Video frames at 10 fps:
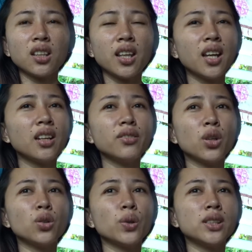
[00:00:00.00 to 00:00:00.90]
they have
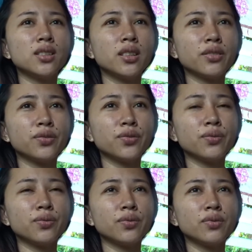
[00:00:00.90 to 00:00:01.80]
always the
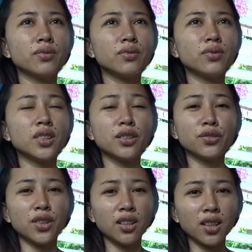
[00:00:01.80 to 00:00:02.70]

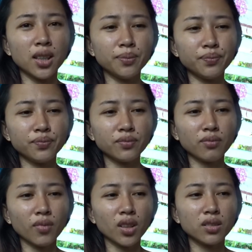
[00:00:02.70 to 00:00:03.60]
freedom
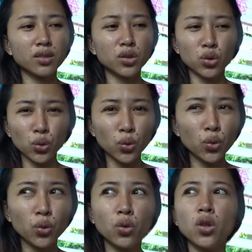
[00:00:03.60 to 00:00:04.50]

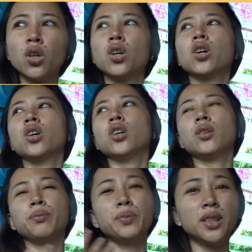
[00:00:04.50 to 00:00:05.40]
to
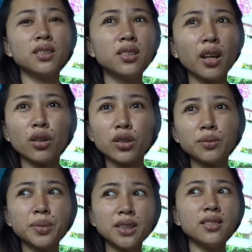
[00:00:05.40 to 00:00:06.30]
build their
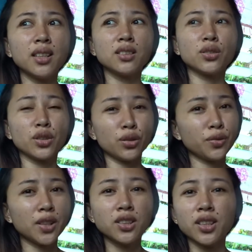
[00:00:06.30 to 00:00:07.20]
own business or to
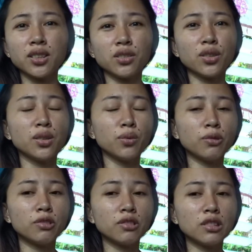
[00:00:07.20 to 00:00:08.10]
franchise.
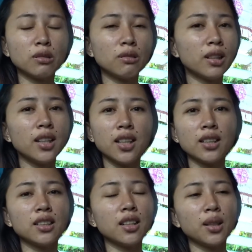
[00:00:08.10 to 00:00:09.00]
So, wala
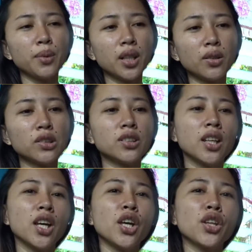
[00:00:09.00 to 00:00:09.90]
ka na talaga magawa dun.
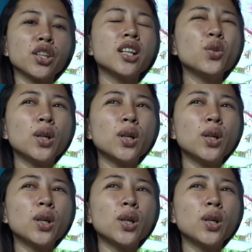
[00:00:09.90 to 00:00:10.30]
Third